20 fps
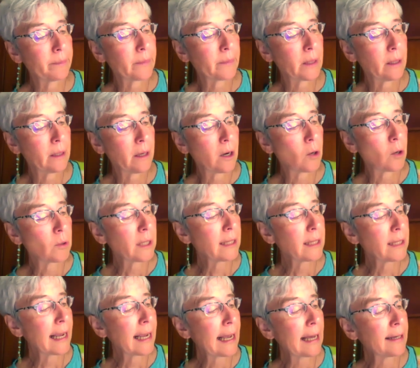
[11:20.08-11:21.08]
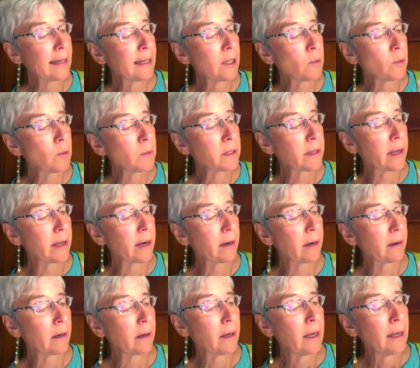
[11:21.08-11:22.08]
Only the anthill was
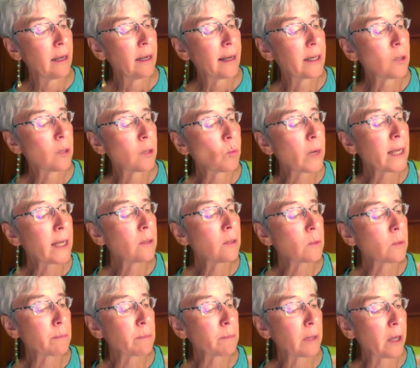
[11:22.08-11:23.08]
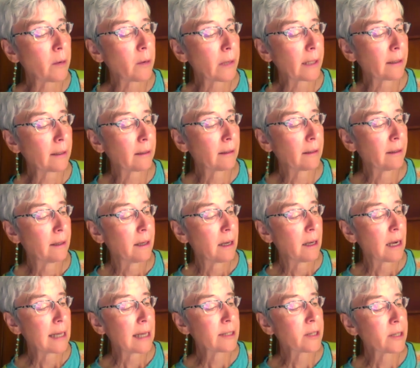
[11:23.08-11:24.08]
there, and a wind was blowing.
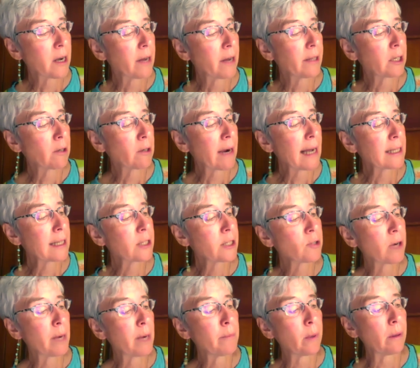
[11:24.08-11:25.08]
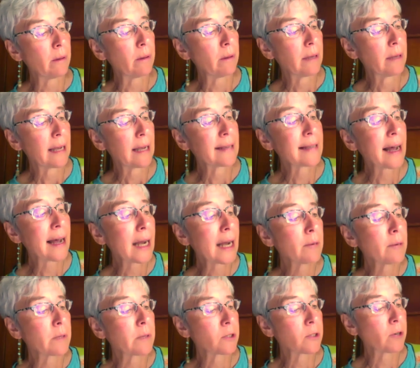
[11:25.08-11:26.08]
I saw the grass tremble as I
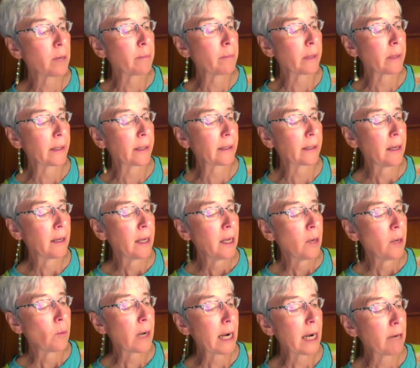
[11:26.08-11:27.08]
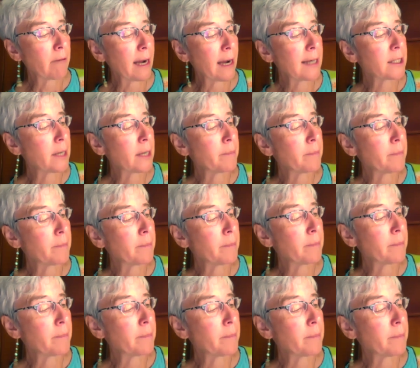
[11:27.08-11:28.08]
was trembling when I raked up the
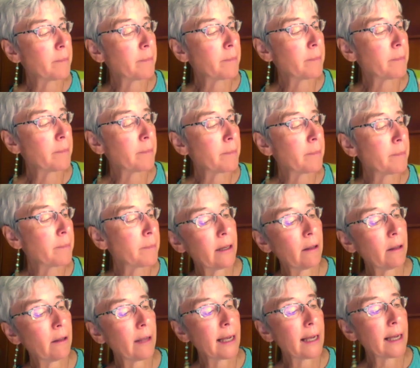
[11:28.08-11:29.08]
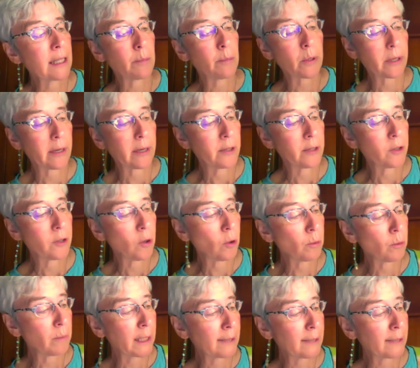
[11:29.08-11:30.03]
edges of the anthill as the person had told me.